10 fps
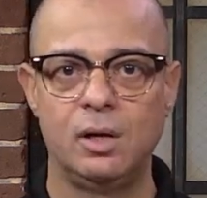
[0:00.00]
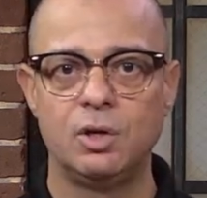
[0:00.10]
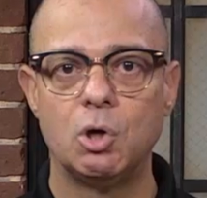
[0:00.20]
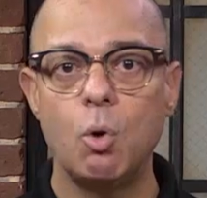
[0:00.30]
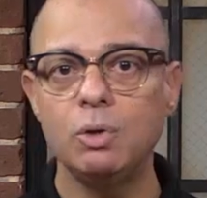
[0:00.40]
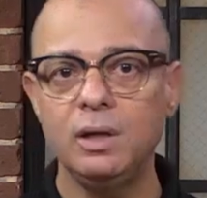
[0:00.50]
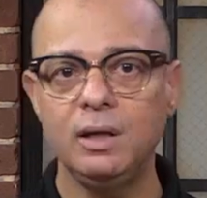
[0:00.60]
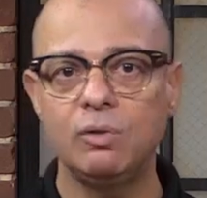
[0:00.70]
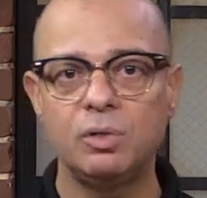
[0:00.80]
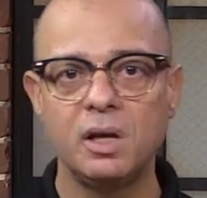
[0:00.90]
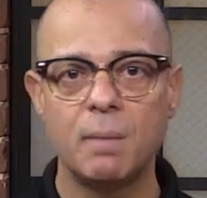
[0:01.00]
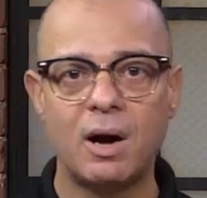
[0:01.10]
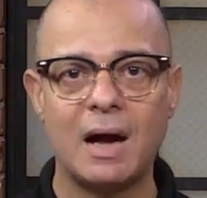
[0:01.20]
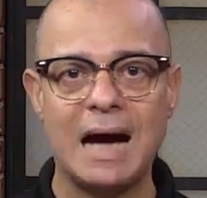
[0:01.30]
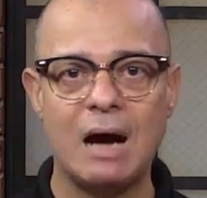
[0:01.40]
You only need to think
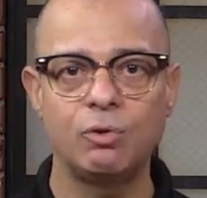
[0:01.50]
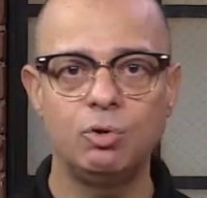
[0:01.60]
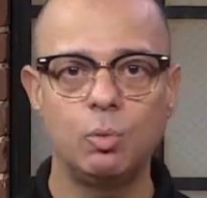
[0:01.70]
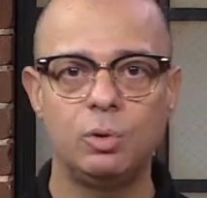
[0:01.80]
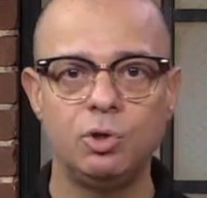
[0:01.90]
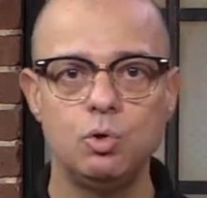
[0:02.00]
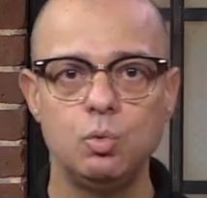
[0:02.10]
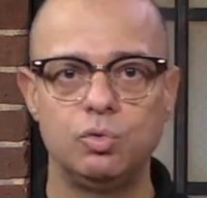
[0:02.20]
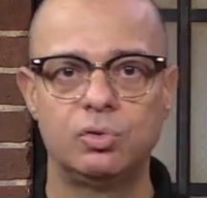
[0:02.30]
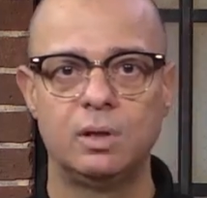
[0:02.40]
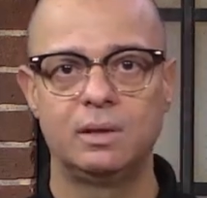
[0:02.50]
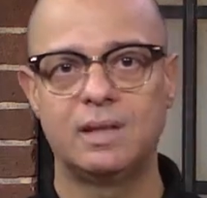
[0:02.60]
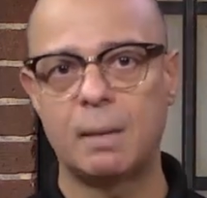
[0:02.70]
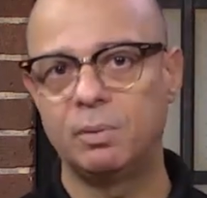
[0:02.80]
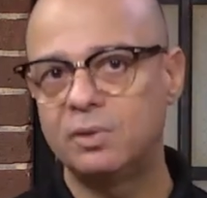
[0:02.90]
about how you will use
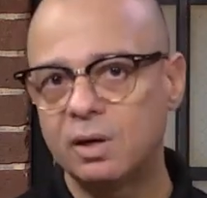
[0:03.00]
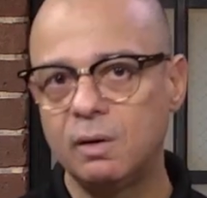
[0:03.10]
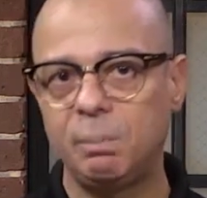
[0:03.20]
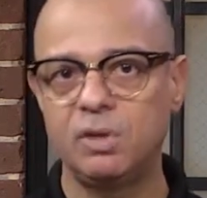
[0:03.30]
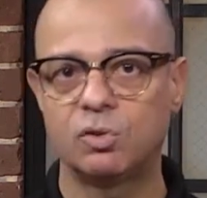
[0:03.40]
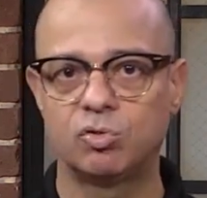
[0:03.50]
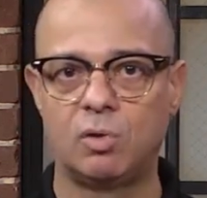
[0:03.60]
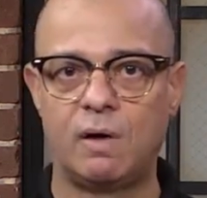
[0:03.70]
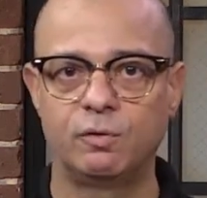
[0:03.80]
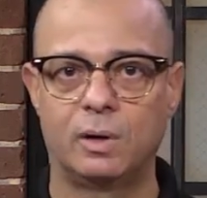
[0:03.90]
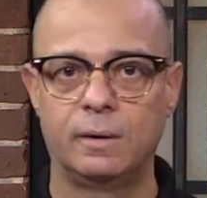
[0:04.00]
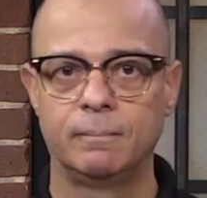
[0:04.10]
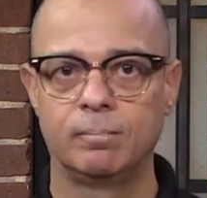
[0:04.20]
that particular piece of software.